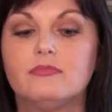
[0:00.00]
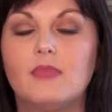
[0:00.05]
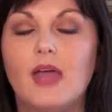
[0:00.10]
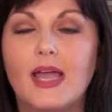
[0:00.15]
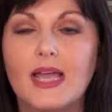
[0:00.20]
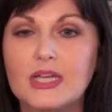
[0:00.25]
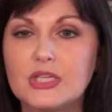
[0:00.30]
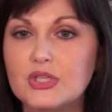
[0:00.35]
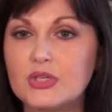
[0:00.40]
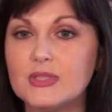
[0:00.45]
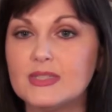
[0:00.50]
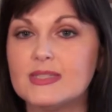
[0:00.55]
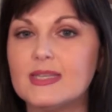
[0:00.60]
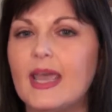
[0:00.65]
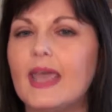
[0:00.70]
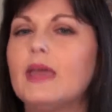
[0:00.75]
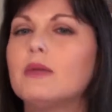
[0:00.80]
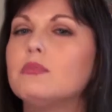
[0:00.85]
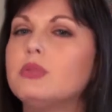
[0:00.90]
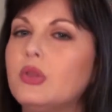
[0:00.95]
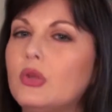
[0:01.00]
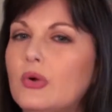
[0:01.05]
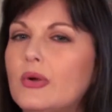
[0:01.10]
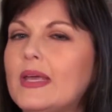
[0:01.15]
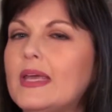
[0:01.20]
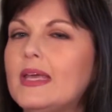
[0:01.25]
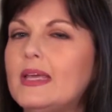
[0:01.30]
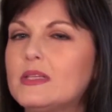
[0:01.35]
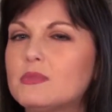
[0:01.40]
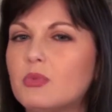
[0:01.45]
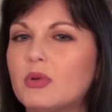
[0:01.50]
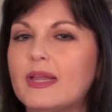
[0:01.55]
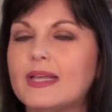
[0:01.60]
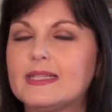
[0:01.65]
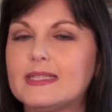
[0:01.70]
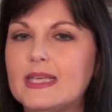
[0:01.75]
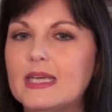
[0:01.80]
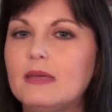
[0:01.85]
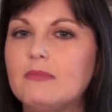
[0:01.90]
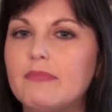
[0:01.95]
I guess you could say, employees, more
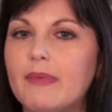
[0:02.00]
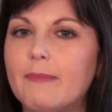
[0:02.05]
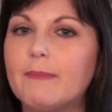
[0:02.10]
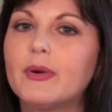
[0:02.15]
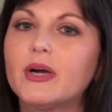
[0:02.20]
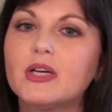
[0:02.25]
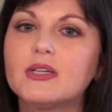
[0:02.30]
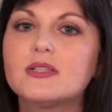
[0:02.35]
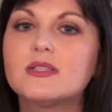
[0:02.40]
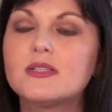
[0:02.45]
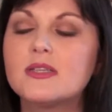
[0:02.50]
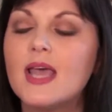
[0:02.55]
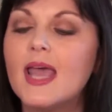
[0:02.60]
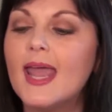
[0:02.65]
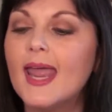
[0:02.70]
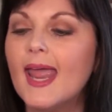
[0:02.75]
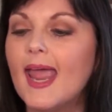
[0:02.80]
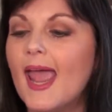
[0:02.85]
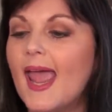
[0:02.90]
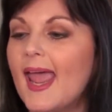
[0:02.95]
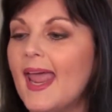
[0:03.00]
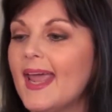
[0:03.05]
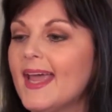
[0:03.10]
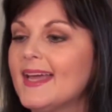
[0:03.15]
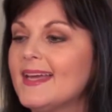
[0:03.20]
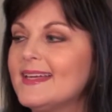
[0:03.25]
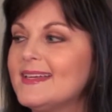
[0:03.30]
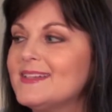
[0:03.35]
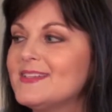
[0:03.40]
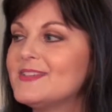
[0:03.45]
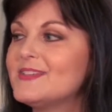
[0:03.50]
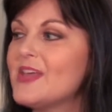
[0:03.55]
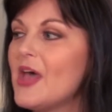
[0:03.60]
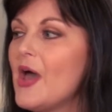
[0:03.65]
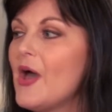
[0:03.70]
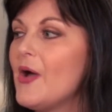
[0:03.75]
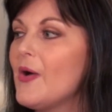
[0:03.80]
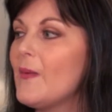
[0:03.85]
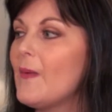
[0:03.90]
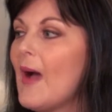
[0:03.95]
like team members. And
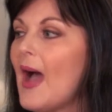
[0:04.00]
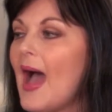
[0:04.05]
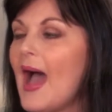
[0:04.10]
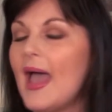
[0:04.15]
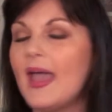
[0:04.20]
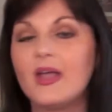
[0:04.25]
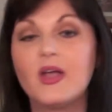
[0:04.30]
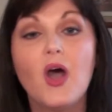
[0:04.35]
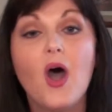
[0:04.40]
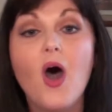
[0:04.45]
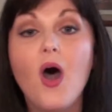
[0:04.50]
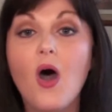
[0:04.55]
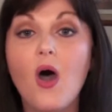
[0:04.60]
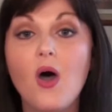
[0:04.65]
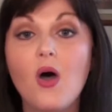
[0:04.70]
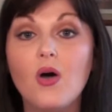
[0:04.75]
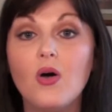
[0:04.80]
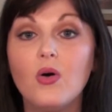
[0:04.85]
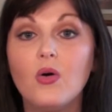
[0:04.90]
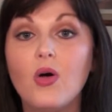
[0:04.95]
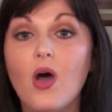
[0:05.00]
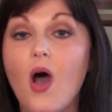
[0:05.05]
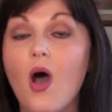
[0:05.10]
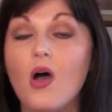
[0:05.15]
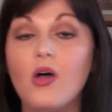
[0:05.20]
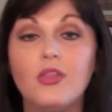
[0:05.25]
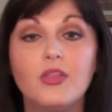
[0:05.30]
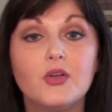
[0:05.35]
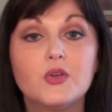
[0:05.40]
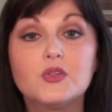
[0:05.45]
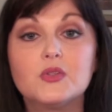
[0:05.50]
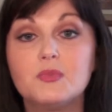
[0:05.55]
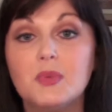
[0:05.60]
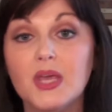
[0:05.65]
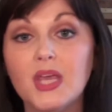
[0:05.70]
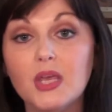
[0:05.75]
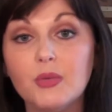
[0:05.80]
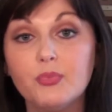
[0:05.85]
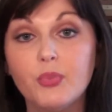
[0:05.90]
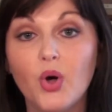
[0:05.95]
so I call all those
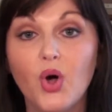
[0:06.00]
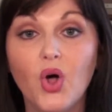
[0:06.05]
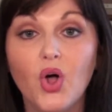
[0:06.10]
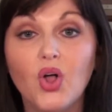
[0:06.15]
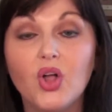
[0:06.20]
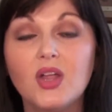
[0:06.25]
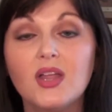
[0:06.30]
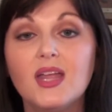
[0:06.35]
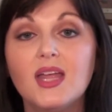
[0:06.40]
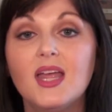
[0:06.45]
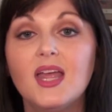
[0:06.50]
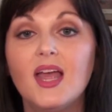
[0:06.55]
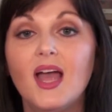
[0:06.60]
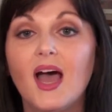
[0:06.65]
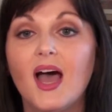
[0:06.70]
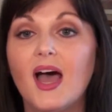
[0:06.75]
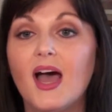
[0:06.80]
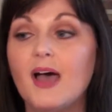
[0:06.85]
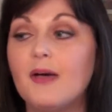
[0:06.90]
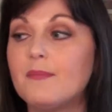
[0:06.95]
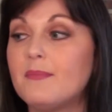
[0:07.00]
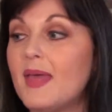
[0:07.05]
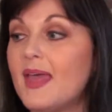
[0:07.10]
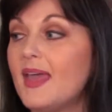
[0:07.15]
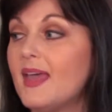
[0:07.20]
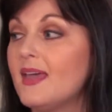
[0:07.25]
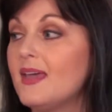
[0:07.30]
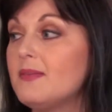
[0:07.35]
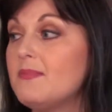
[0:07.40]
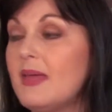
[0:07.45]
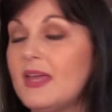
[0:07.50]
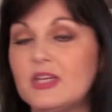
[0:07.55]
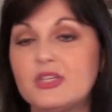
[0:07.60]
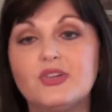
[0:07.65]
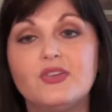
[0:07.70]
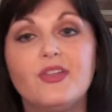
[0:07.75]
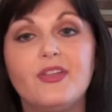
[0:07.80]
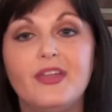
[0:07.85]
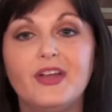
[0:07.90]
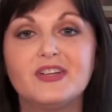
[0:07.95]
people and make
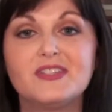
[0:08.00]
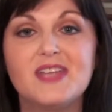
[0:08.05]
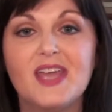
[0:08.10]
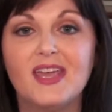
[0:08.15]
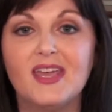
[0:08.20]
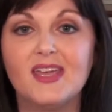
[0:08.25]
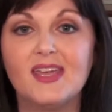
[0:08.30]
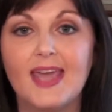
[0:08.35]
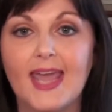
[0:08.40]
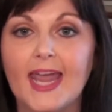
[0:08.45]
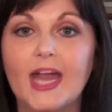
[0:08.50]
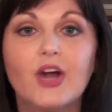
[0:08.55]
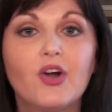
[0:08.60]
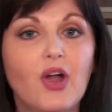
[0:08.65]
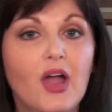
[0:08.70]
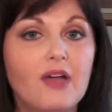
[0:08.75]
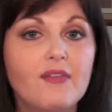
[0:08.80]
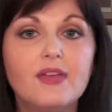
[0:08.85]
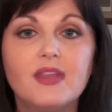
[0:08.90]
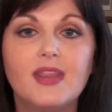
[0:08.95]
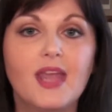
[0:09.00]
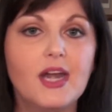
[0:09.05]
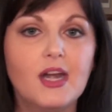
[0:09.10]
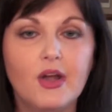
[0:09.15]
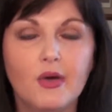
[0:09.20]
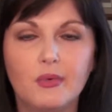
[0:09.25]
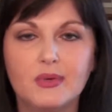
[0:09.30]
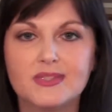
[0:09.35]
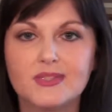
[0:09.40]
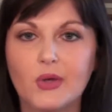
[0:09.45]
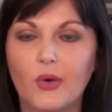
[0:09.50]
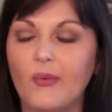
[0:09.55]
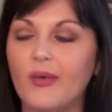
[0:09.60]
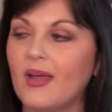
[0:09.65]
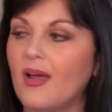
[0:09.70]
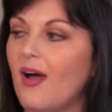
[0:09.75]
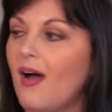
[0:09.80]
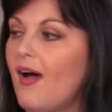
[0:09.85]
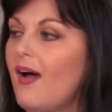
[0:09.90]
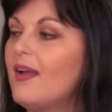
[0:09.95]
sure that they're taken care of and they know what's
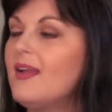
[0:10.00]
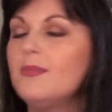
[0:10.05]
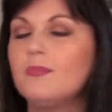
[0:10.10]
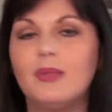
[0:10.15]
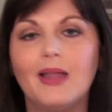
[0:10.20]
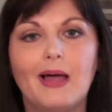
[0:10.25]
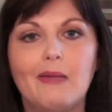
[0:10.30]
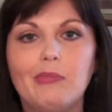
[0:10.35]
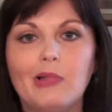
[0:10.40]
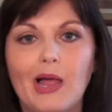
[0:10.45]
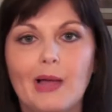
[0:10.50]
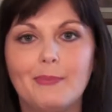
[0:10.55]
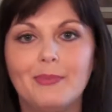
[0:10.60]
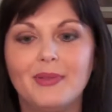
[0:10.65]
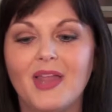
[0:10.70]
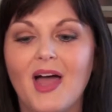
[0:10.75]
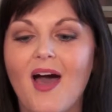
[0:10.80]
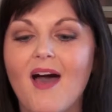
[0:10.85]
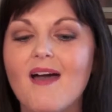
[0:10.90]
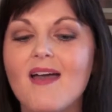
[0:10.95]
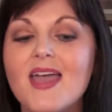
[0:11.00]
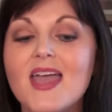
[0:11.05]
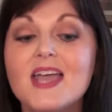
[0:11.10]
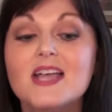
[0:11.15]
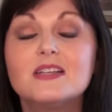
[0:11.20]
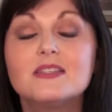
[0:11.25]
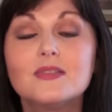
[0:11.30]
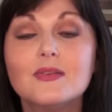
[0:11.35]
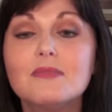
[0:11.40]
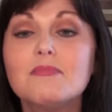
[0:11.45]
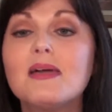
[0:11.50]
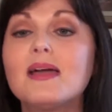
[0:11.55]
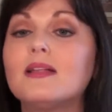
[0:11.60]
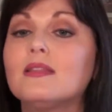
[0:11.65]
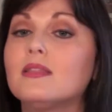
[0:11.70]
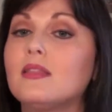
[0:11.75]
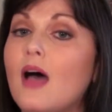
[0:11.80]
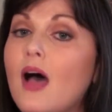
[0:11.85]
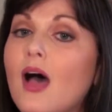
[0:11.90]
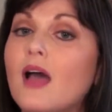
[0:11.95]
going on and blah, blah, blah. So I make
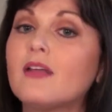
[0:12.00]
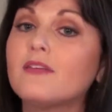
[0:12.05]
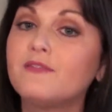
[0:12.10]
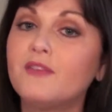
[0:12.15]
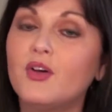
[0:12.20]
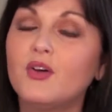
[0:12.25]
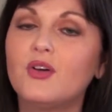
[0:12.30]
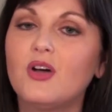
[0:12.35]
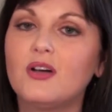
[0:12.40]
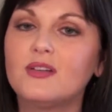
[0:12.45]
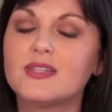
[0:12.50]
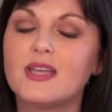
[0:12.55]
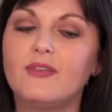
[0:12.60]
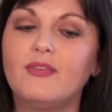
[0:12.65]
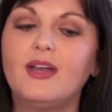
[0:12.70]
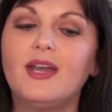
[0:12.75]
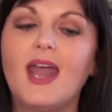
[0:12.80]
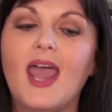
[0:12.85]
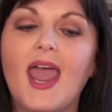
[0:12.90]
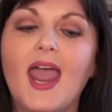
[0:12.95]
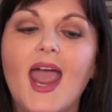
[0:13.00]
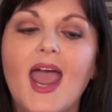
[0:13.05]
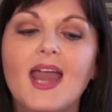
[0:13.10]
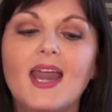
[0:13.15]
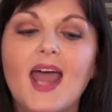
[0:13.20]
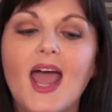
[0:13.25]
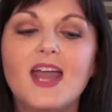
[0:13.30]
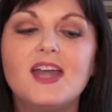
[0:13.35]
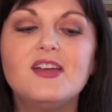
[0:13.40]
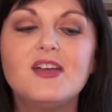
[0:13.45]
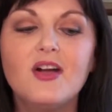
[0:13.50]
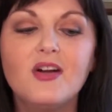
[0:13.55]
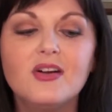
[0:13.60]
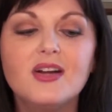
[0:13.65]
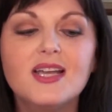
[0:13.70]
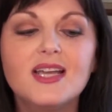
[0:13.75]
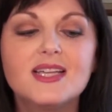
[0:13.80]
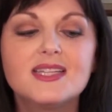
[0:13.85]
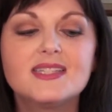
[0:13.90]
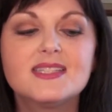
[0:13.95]
a lot of phone calls every day, and I
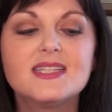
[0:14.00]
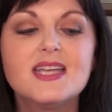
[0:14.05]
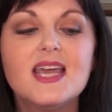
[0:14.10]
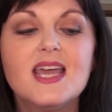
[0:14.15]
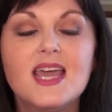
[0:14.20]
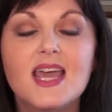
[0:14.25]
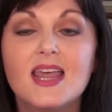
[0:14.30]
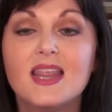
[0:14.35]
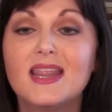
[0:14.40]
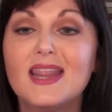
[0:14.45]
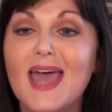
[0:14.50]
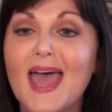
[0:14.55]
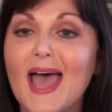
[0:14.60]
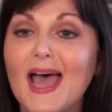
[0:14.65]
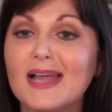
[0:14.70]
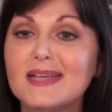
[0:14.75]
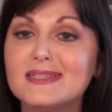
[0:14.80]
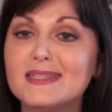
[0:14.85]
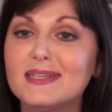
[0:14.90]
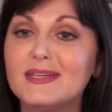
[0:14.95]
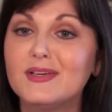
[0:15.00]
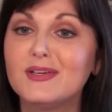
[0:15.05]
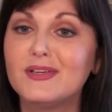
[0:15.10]
noticed that